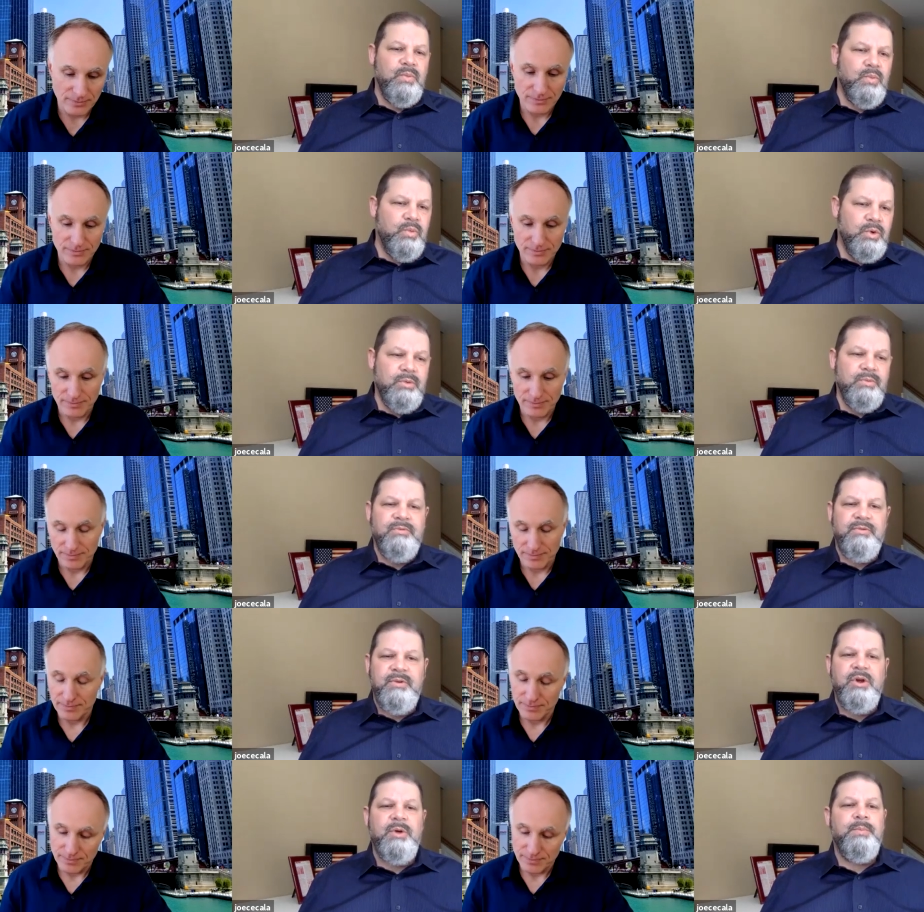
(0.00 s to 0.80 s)
Speaker 1: We're
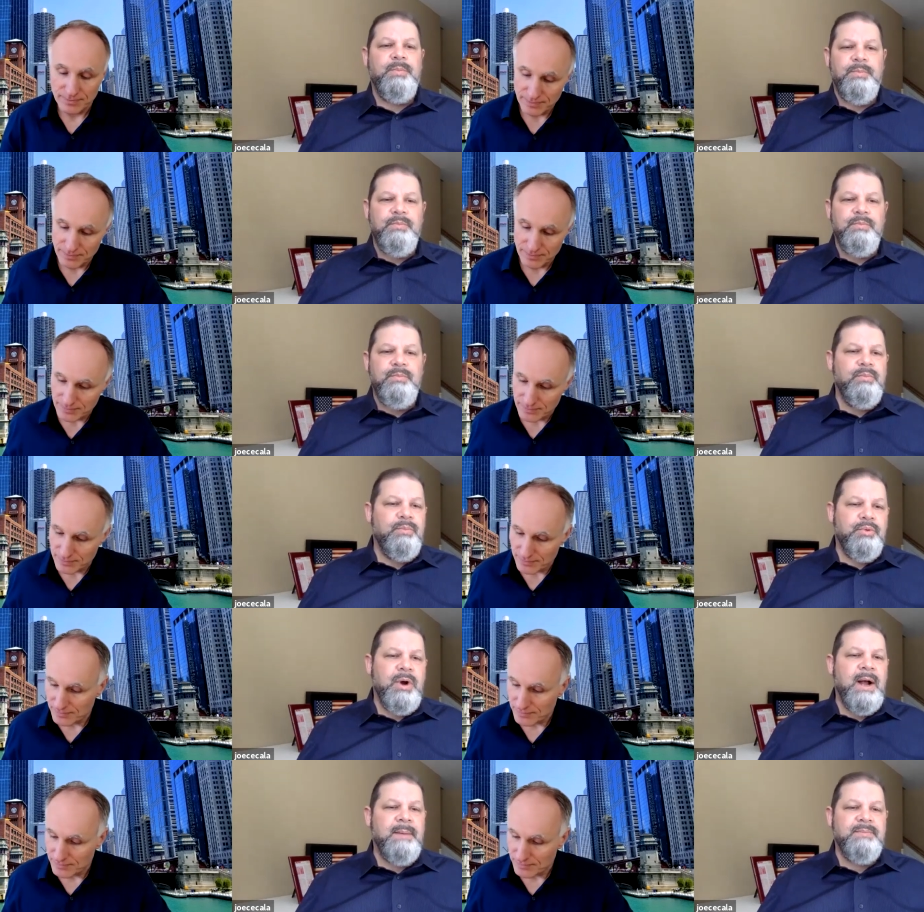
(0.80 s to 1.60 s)
very
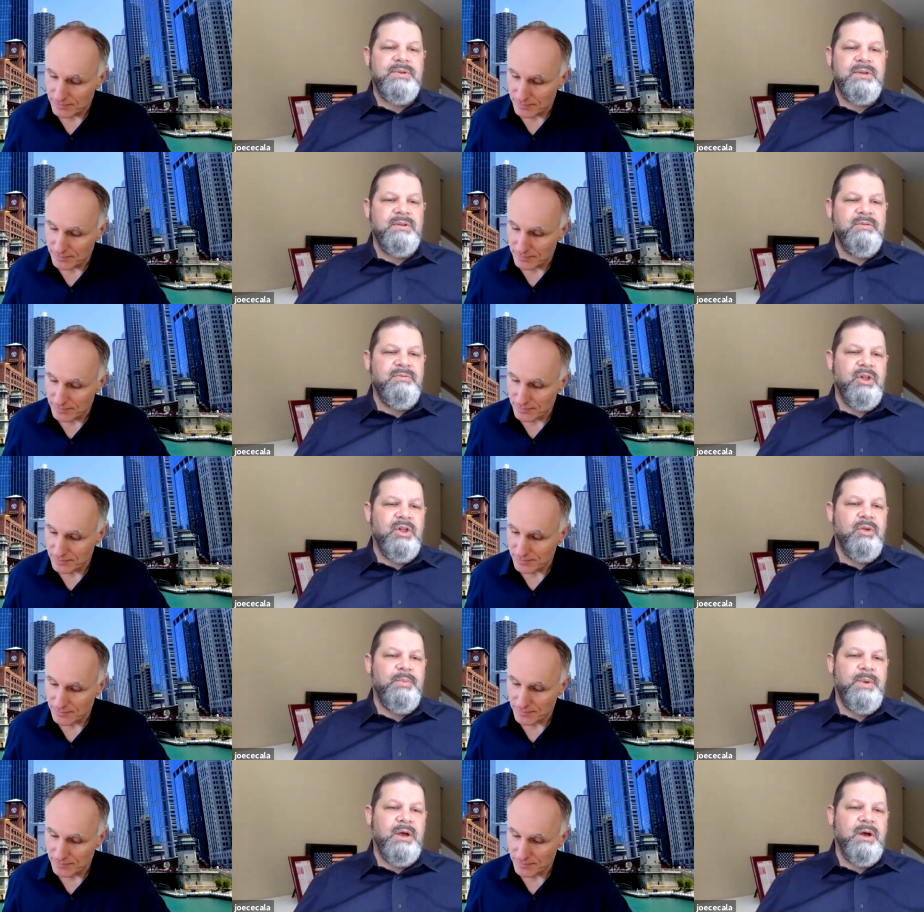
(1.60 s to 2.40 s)
prompt in
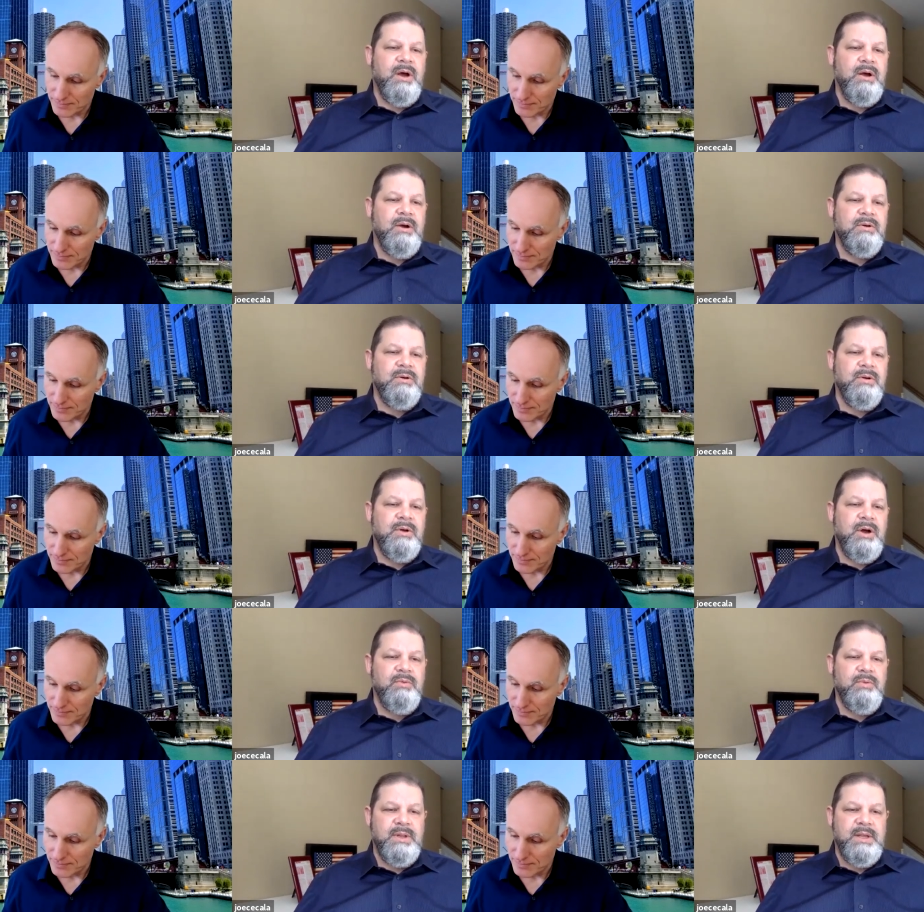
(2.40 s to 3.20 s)
developing our,
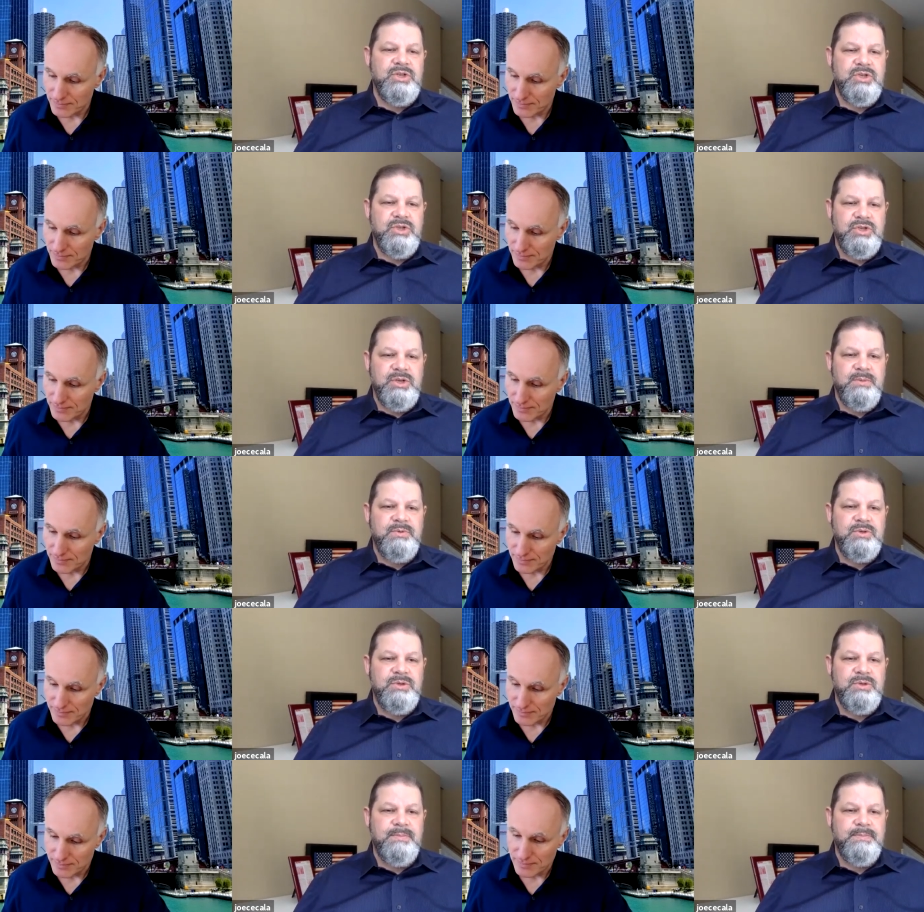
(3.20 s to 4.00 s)
our
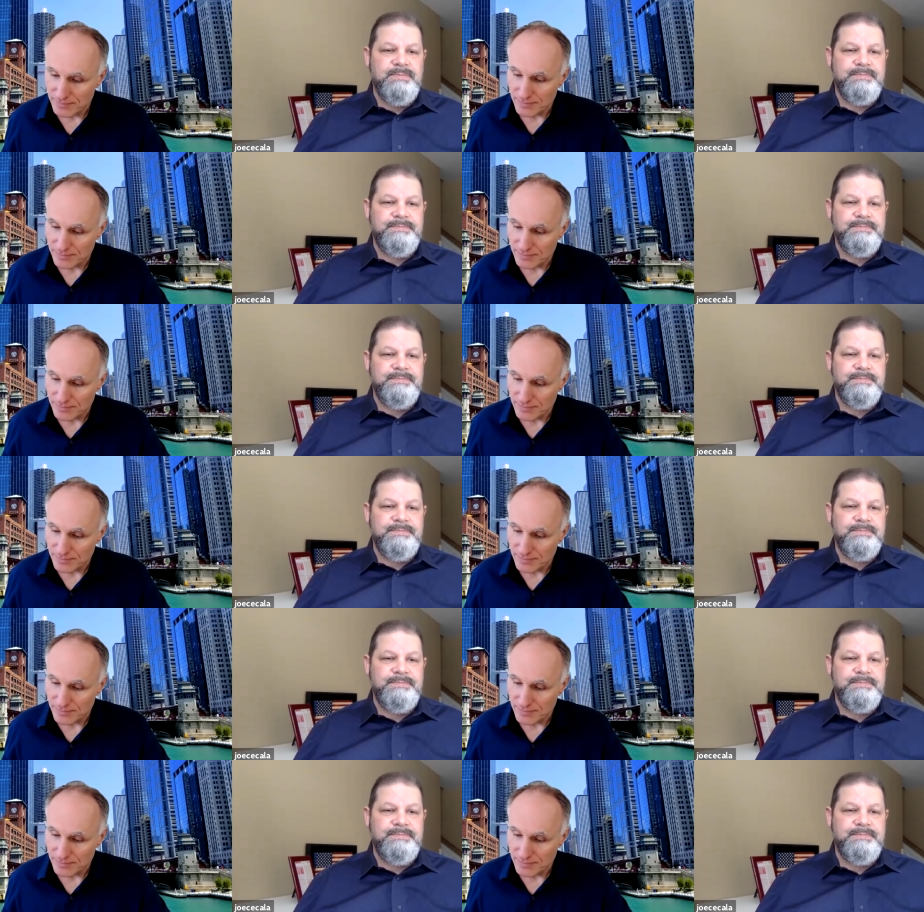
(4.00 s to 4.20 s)
relationships.